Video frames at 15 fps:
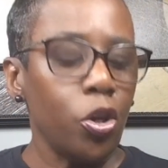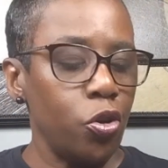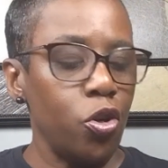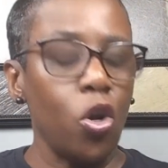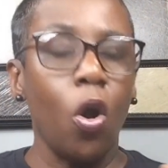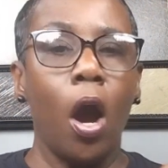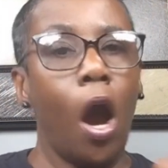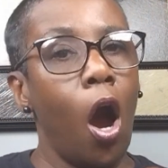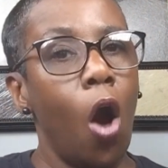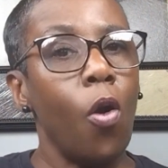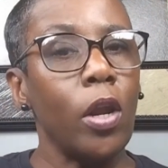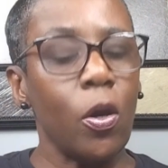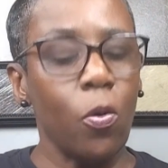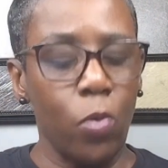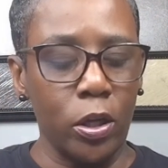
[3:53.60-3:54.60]

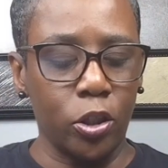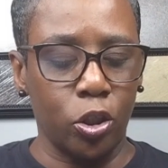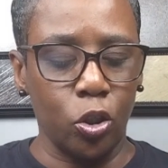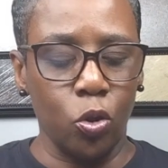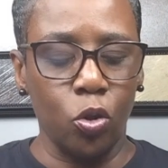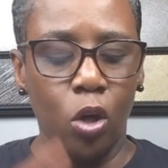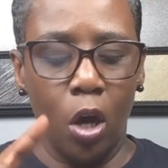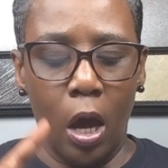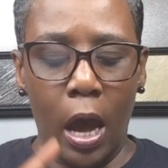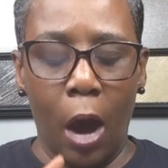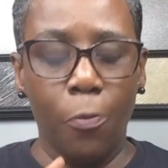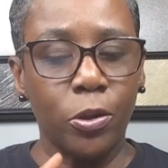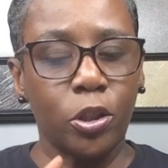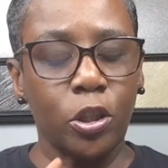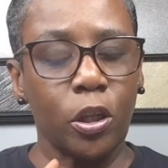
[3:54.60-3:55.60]
I went to
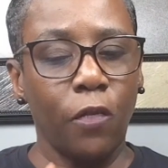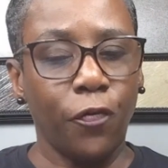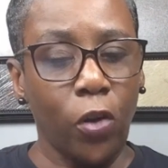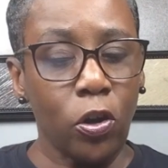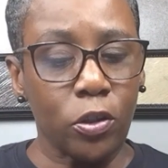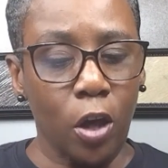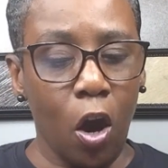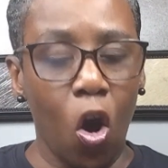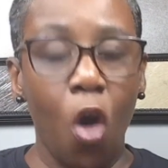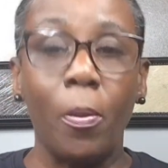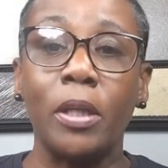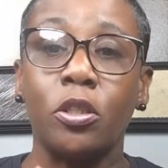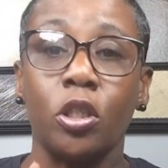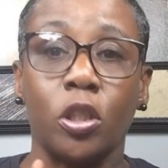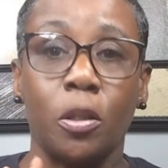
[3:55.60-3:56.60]
the first home,
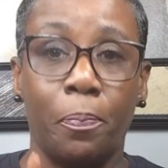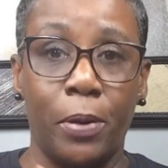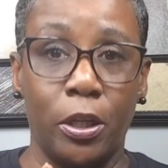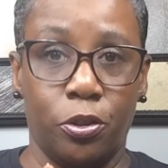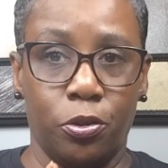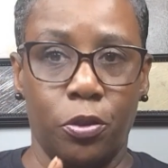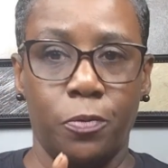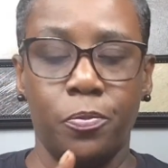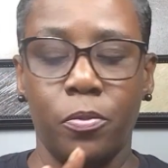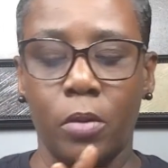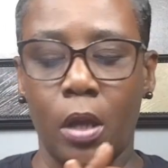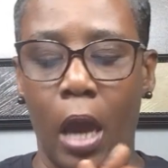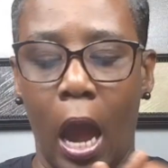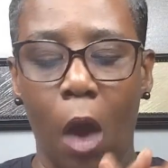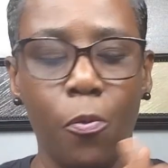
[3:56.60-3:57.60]
I took the pictures.
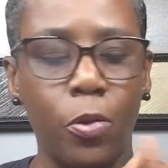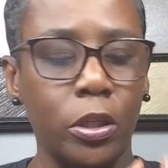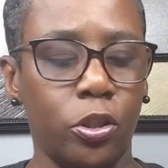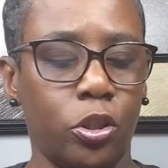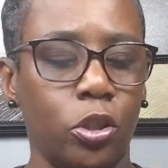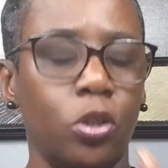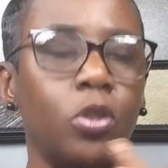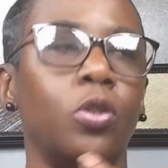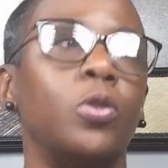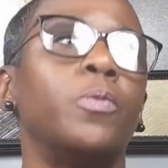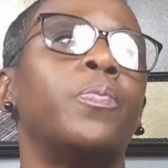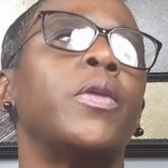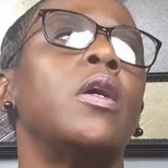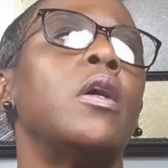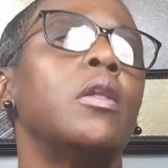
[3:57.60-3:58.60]
I went
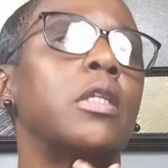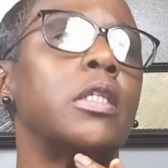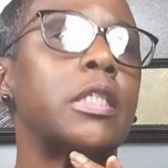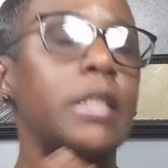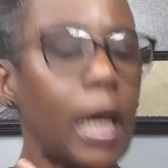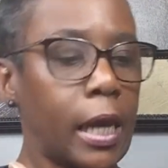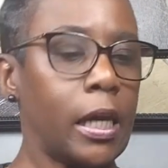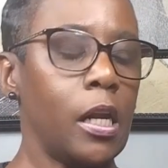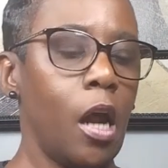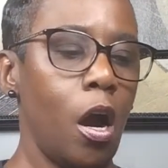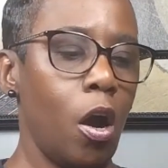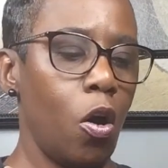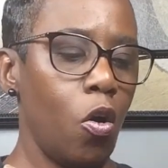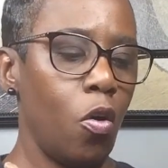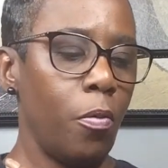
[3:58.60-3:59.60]
to the second
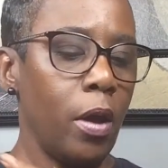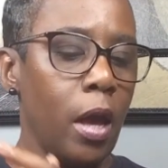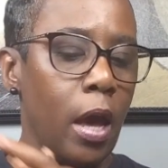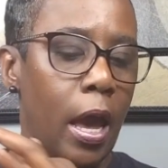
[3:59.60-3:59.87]
home